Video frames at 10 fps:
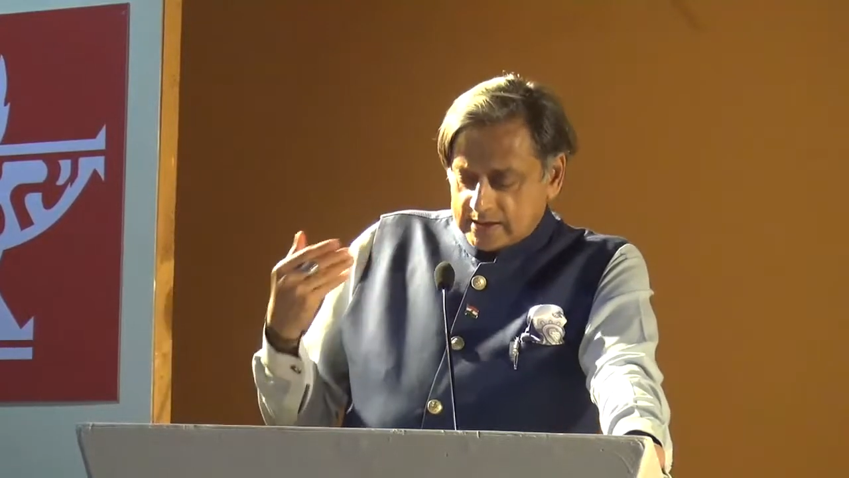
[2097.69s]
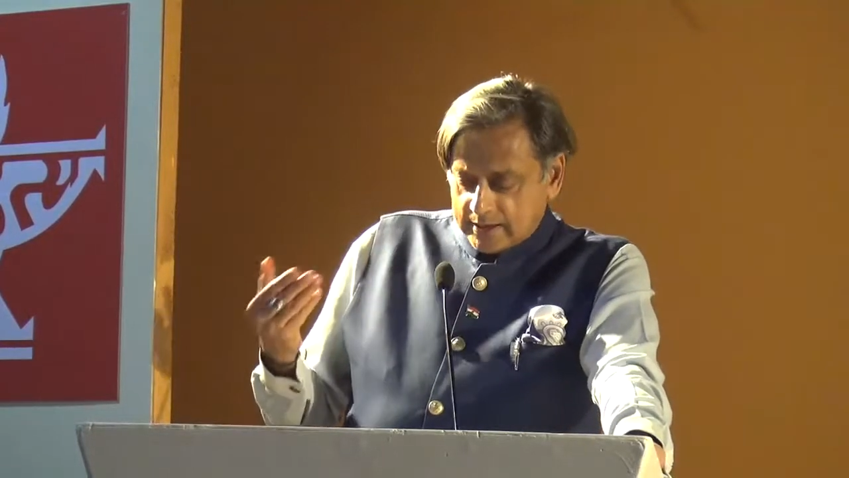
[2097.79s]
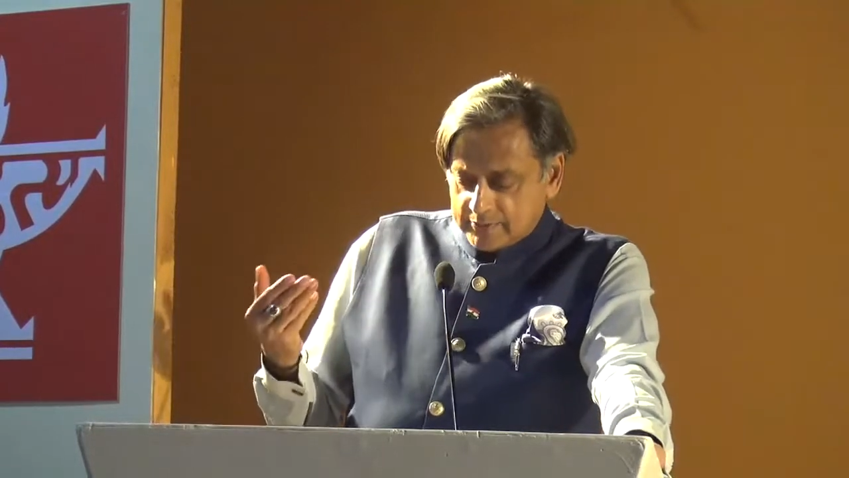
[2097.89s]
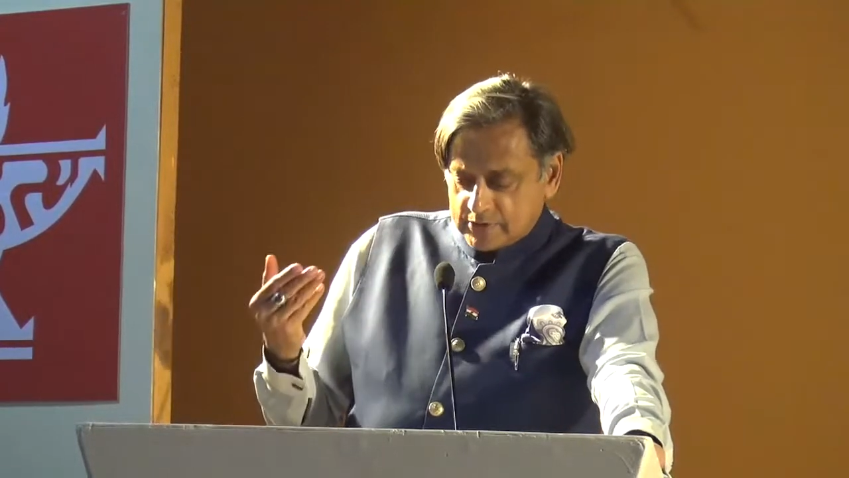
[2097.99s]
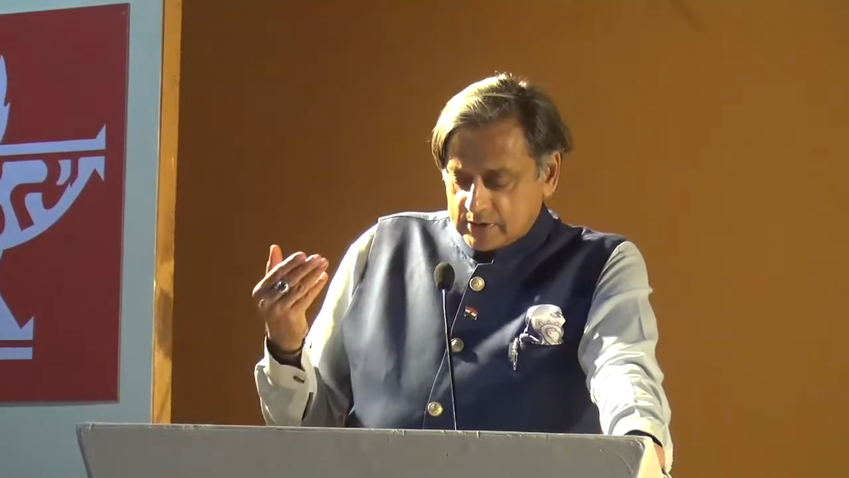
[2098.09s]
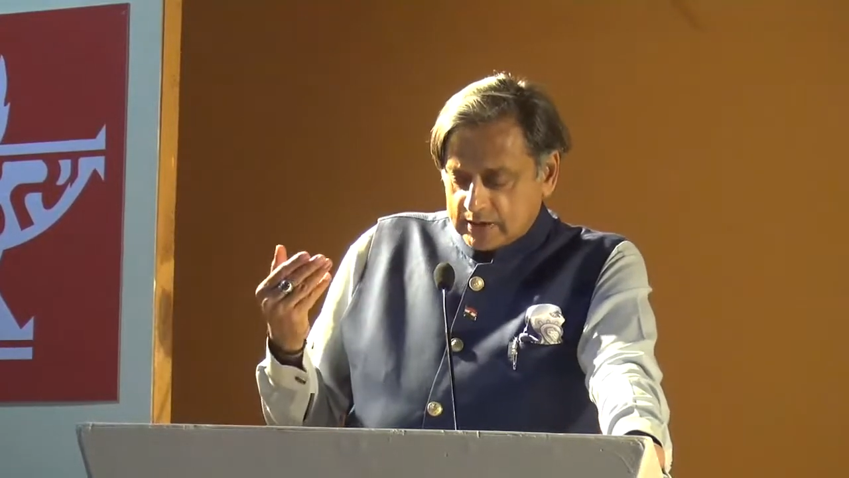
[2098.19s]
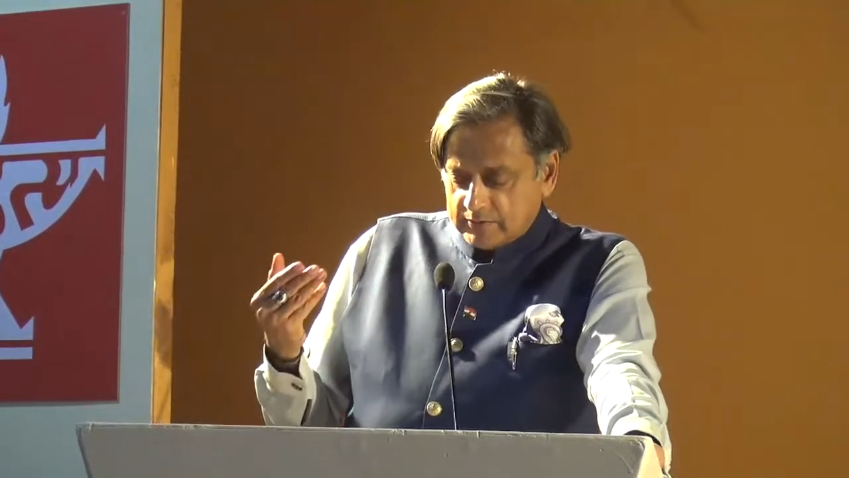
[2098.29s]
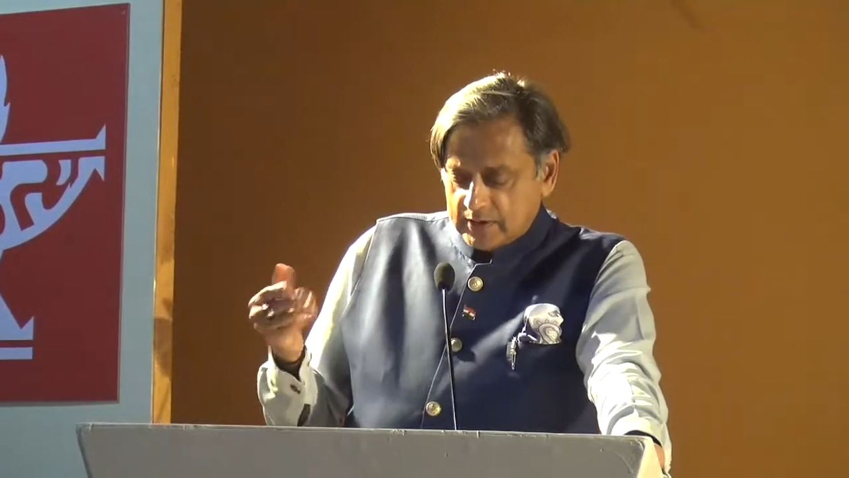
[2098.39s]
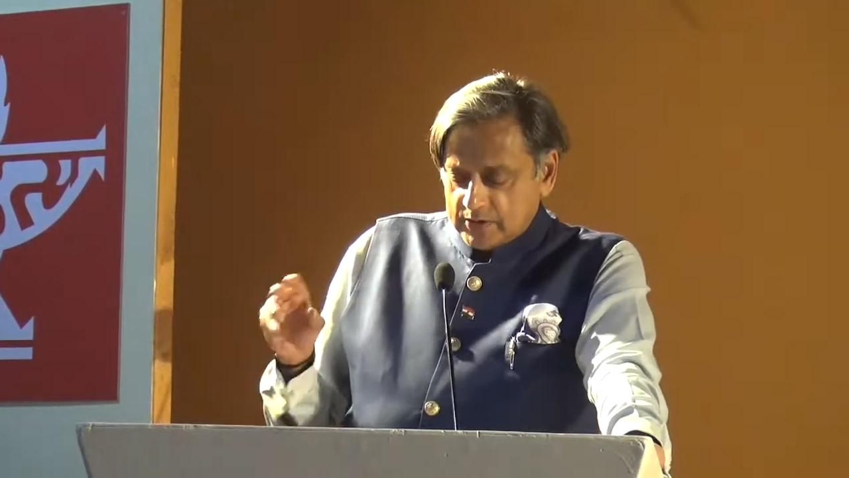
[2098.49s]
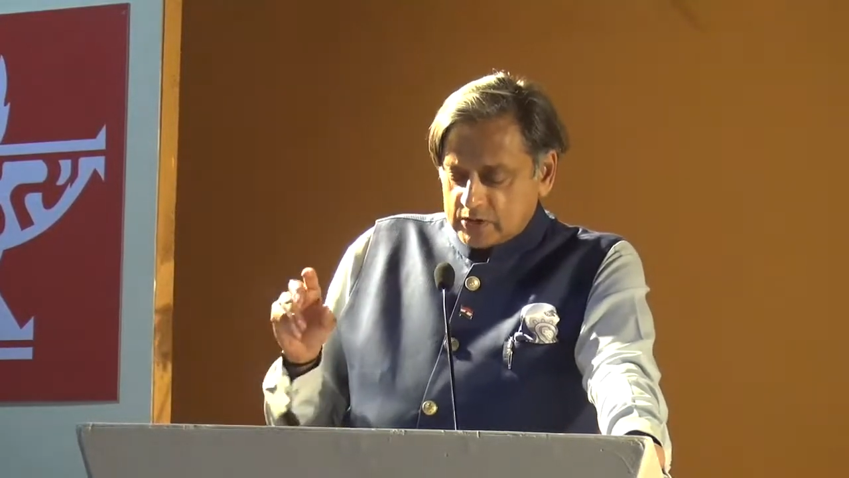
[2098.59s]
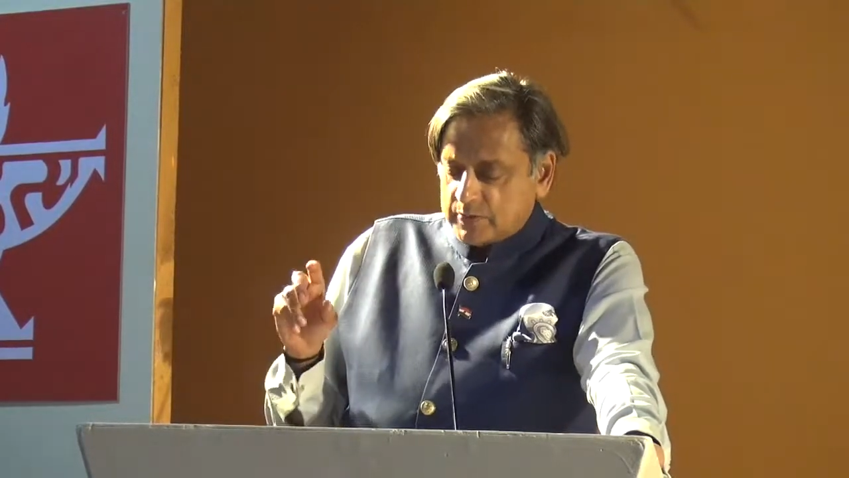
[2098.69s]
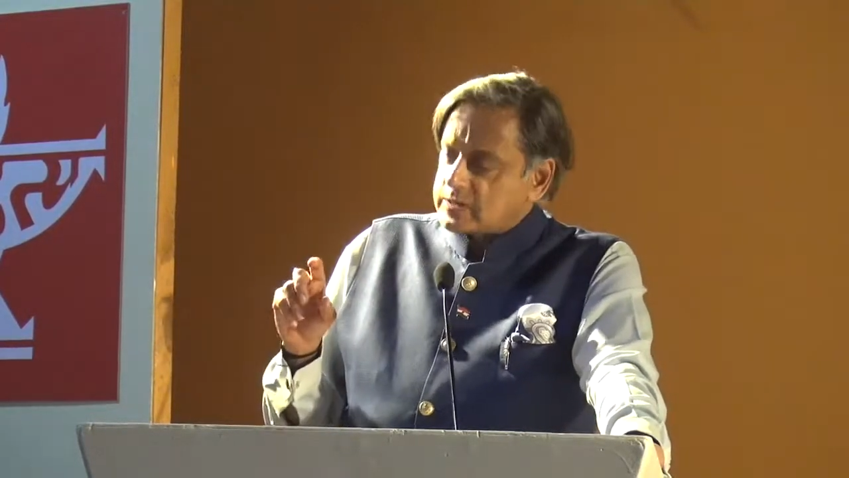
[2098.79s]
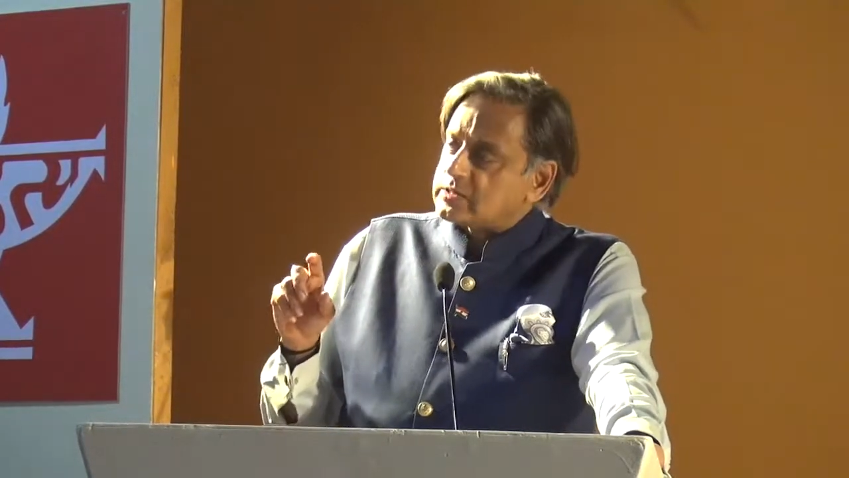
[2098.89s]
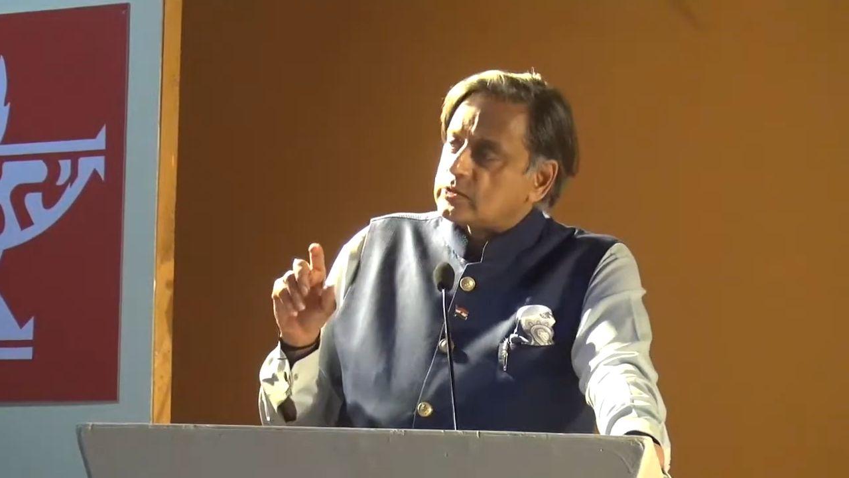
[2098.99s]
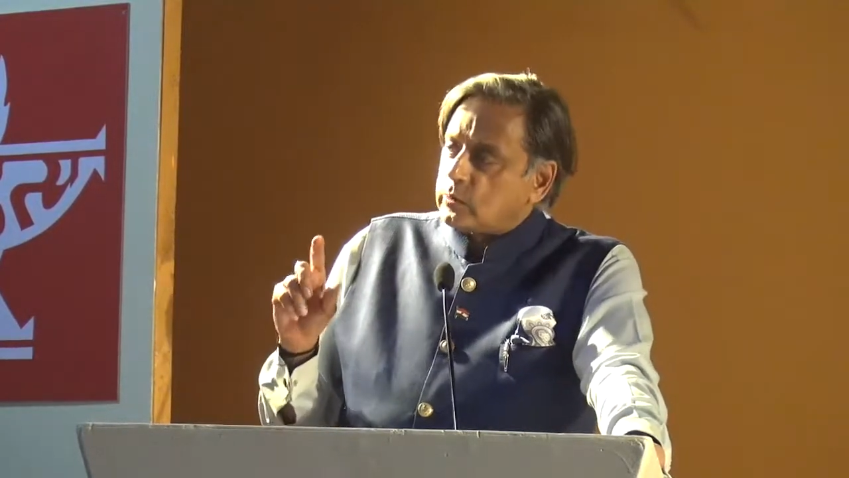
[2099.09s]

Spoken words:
attempts to convey the special